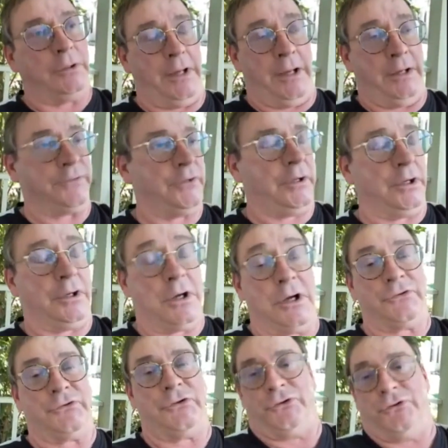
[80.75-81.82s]

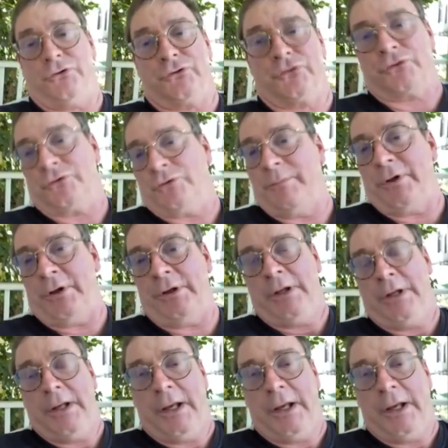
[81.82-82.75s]
anti-constitutional, but